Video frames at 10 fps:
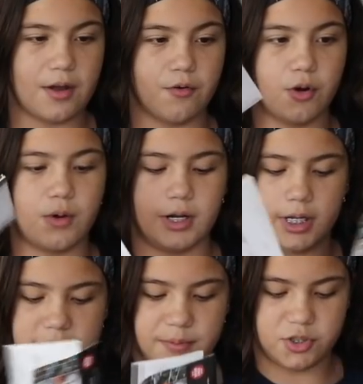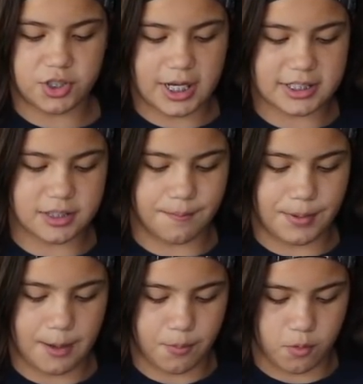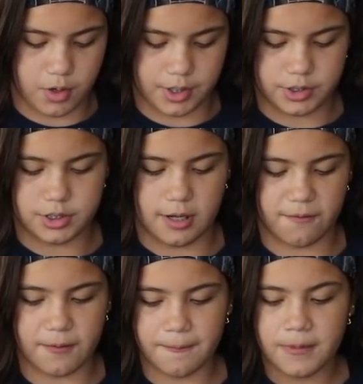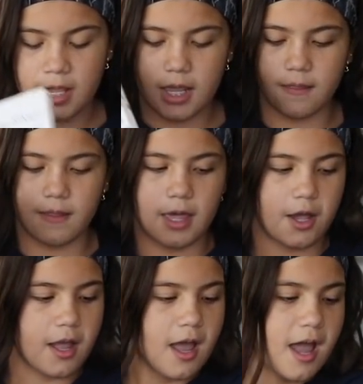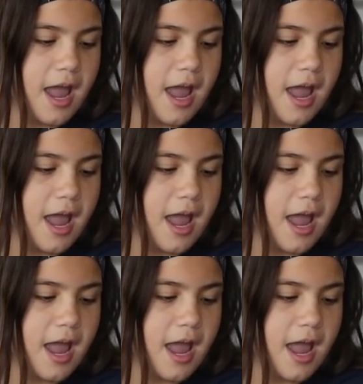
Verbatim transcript: I don't know what it is, but it just has some paperwork and stuff in there.